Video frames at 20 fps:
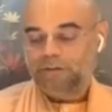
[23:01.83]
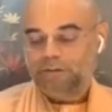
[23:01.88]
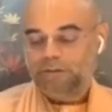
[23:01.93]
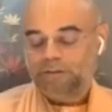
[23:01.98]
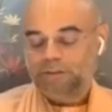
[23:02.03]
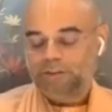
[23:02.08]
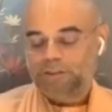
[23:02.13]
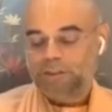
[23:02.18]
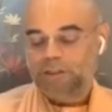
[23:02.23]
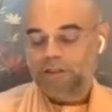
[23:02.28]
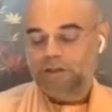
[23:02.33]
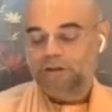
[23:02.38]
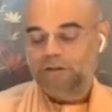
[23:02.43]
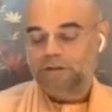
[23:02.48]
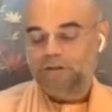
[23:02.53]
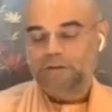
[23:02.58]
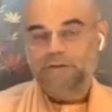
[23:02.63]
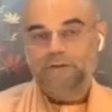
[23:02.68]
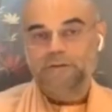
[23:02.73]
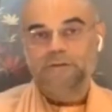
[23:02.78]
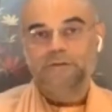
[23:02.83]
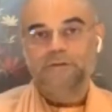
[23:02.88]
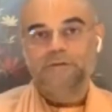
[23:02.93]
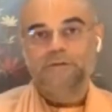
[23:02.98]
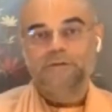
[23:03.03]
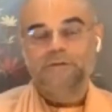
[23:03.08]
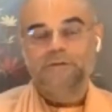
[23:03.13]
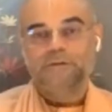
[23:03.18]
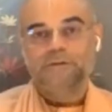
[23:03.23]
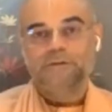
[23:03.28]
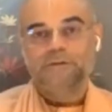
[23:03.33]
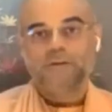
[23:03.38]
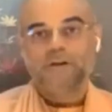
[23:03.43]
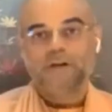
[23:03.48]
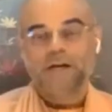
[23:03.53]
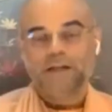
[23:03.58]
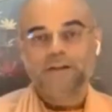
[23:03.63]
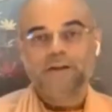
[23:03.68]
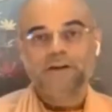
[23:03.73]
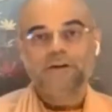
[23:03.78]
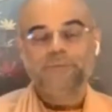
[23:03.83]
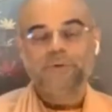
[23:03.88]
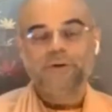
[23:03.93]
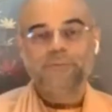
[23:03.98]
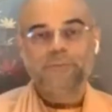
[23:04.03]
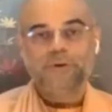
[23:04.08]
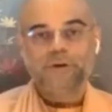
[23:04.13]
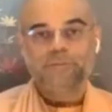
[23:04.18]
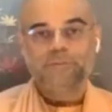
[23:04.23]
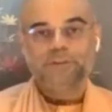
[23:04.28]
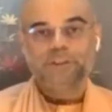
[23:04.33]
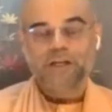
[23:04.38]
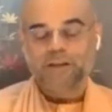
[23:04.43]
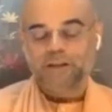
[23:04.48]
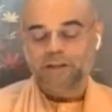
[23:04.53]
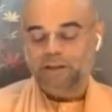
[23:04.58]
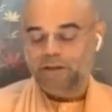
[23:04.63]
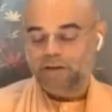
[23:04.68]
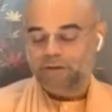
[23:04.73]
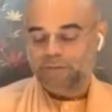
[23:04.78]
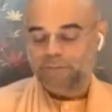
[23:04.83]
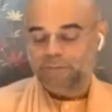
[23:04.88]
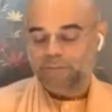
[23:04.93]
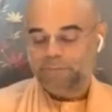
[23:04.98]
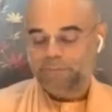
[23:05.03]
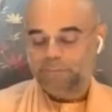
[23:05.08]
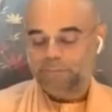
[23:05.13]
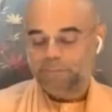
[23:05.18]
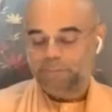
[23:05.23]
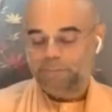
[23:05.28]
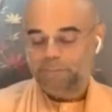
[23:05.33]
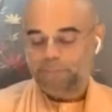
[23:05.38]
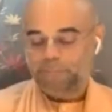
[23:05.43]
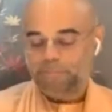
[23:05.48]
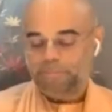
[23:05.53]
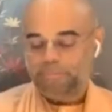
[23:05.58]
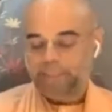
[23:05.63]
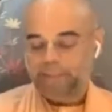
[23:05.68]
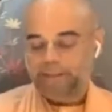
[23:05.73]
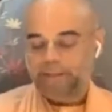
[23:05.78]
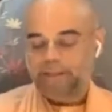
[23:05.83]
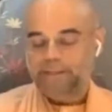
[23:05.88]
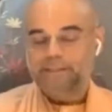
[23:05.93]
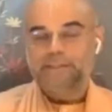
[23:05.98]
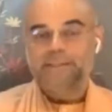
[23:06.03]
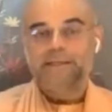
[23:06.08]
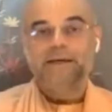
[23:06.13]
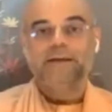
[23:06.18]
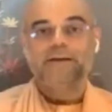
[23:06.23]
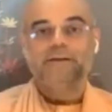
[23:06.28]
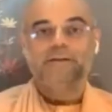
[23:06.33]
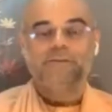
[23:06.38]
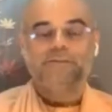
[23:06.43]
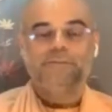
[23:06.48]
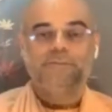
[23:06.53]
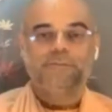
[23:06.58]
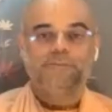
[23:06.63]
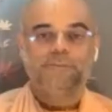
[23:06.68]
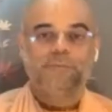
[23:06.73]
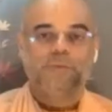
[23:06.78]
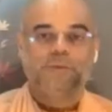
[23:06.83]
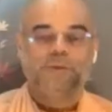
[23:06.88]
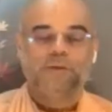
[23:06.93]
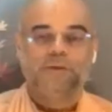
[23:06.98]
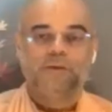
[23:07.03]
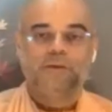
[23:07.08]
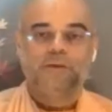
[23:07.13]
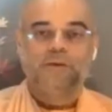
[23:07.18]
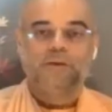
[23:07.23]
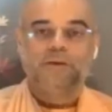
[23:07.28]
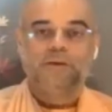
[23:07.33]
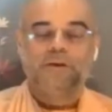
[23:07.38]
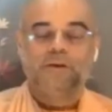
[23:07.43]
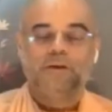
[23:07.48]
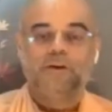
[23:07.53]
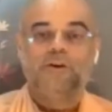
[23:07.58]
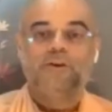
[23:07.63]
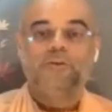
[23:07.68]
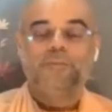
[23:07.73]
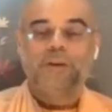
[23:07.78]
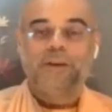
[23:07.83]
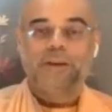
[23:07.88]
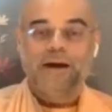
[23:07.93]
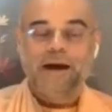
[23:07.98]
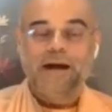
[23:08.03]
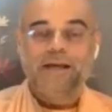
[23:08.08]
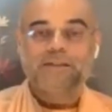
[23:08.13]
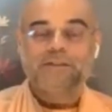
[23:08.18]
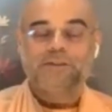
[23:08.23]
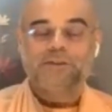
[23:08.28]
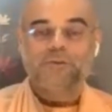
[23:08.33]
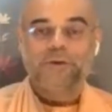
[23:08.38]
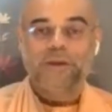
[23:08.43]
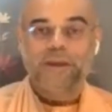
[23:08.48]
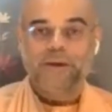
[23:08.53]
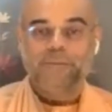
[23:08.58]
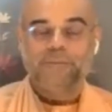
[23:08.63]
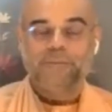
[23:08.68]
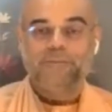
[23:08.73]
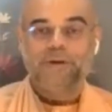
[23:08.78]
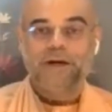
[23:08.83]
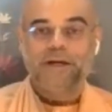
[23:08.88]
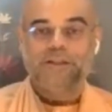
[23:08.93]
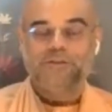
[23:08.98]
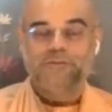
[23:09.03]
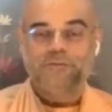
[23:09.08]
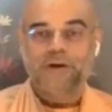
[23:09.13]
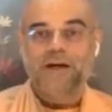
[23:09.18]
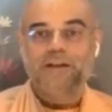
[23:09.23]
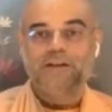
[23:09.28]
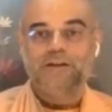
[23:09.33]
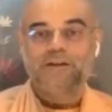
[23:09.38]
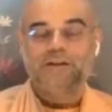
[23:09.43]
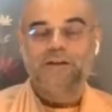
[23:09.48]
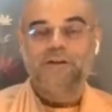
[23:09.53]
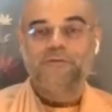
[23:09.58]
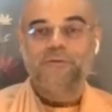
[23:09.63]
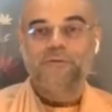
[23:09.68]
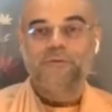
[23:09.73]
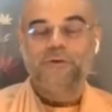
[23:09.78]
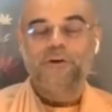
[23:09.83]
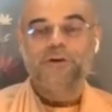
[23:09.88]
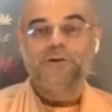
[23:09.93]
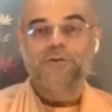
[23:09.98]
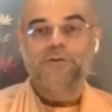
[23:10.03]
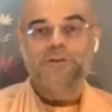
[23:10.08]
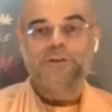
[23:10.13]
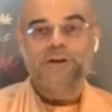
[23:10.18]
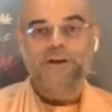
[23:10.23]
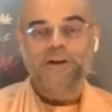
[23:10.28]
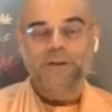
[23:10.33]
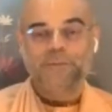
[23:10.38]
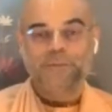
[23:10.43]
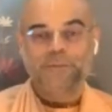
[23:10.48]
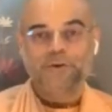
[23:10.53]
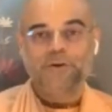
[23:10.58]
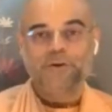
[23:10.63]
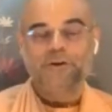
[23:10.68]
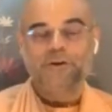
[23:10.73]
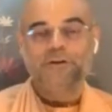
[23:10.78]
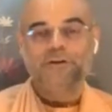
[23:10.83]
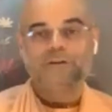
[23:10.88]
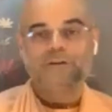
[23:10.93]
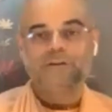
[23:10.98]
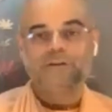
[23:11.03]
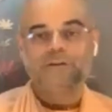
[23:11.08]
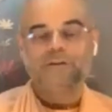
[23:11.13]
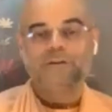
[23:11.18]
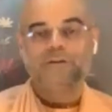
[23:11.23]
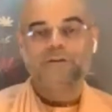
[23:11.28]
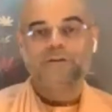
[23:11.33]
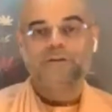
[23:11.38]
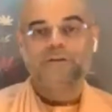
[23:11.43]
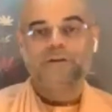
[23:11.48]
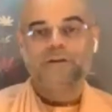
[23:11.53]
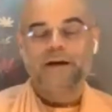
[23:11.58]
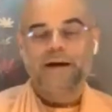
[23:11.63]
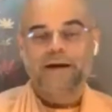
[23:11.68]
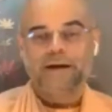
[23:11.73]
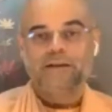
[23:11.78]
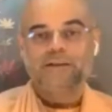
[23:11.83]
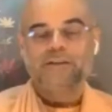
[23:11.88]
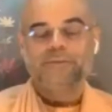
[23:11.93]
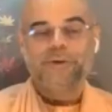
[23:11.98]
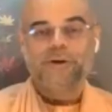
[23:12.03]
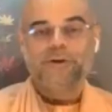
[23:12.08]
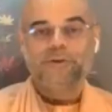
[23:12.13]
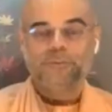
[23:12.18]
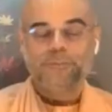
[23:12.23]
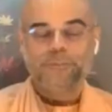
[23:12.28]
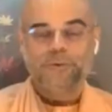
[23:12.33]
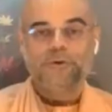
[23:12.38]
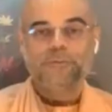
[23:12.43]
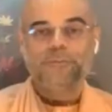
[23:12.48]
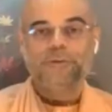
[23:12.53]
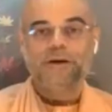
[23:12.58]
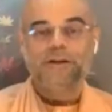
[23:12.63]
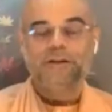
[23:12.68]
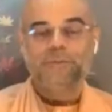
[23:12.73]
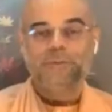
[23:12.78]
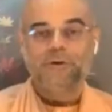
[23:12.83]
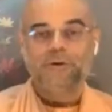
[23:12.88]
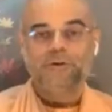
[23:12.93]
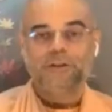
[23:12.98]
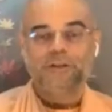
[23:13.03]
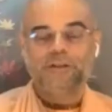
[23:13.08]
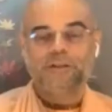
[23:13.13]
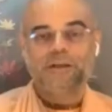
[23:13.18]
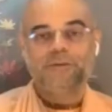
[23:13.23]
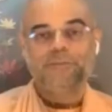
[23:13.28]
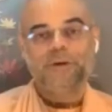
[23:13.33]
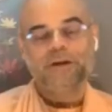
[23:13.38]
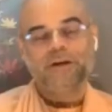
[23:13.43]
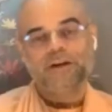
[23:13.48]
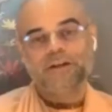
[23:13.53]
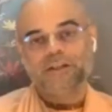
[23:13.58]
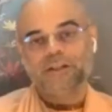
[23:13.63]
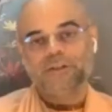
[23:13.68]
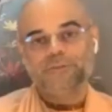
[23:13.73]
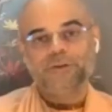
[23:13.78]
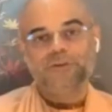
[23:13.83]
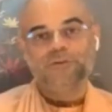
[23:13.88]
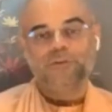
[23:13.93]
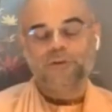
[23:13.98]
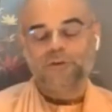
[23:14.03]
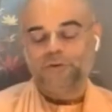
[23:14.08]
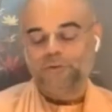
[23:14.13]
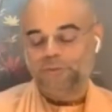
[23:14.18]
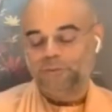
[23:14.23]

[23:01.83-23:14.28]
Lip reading: Srila Radharaman Brahmachari, he said, on being asked to him by his father, "If you want to study more, I can speak to Prabhupada about this and make arrangement for you."